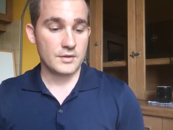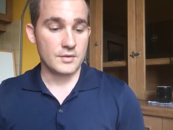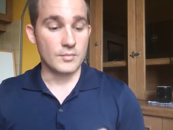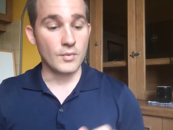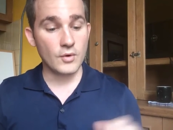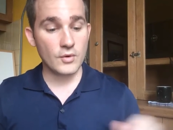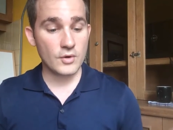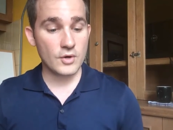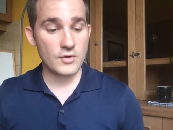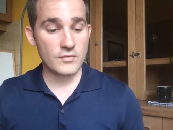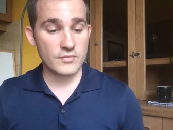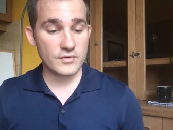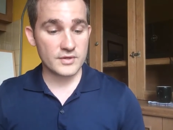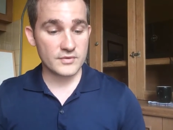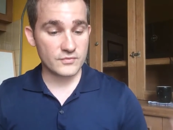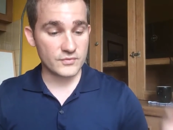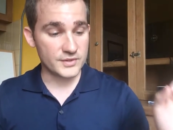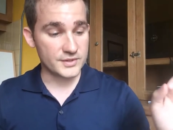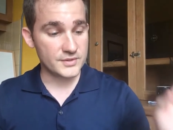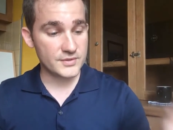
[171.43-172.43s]
Moreover,
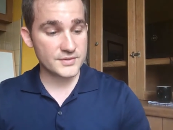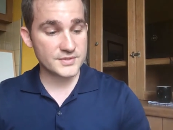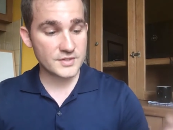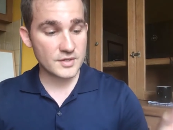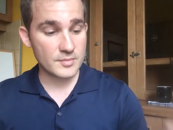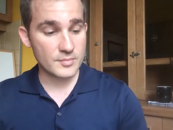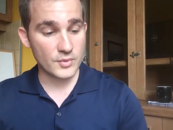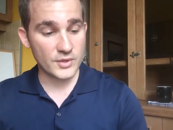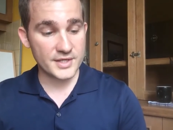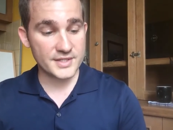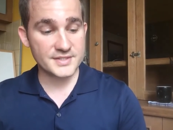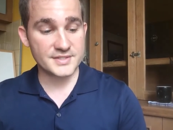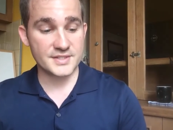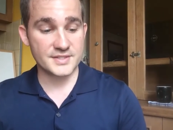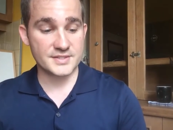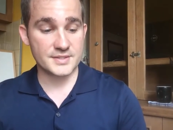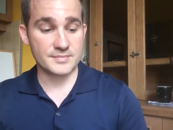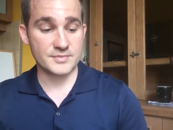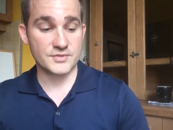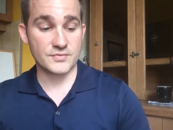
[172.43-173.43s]
if we use our brain
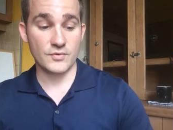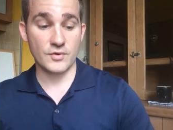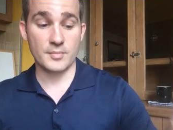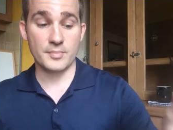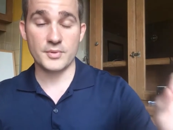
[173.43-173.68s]
systems for